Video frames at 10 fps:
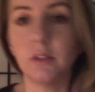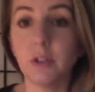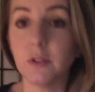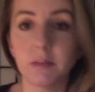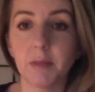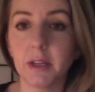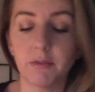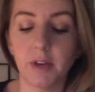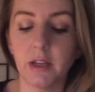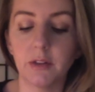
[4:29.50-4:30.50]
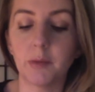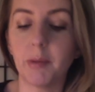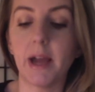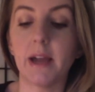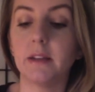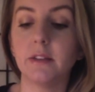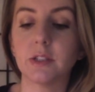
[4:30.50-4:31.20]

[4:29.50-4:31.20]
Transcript: use them like a regular pad,